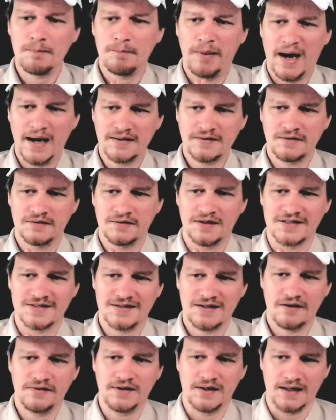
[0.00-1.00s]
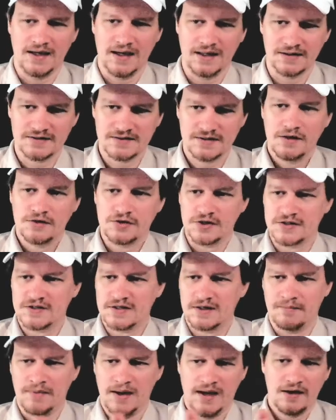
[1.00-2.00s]
Python does nothing else, just
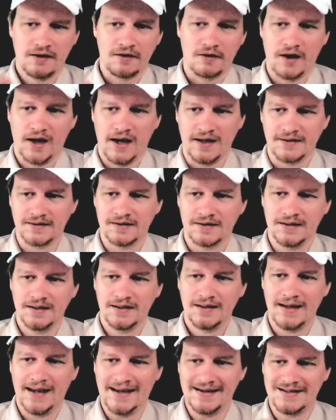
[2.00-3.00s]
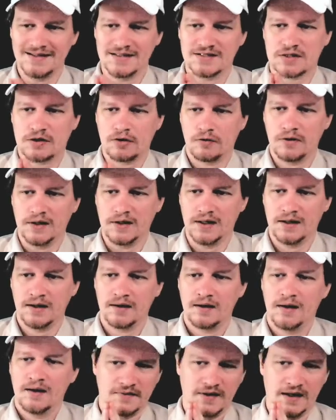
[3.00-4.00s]
some error handling, and is
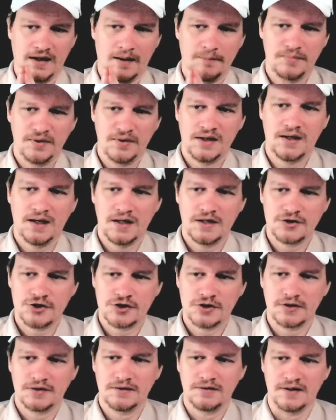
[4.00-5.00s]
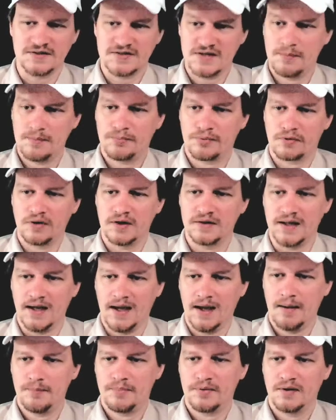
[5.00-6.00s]
calling an application, a separate
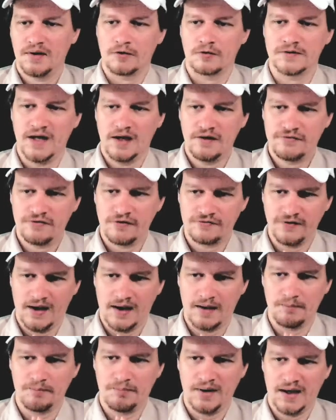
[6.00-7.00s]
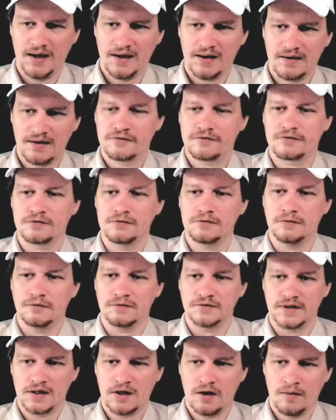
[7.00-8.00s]
app called ffmpeg
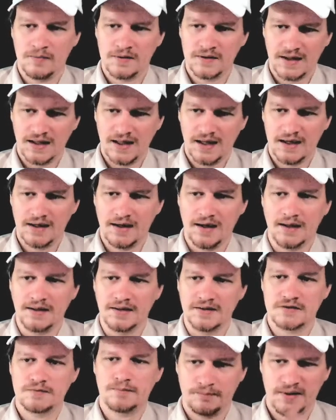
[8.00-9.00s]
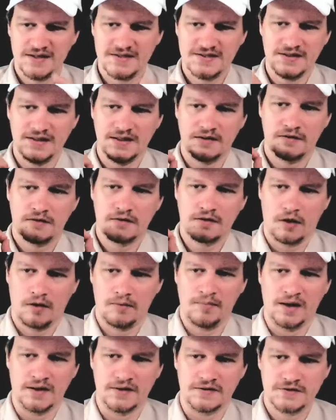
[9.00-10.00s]
through the command line, and it's passing
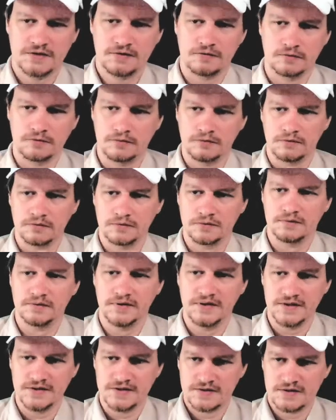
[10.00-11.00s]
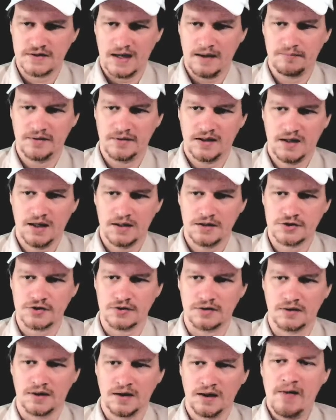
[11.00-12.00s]
commands to this
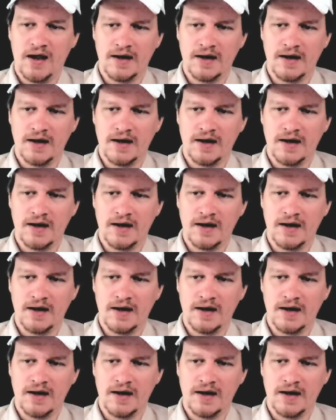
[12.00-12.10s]
application.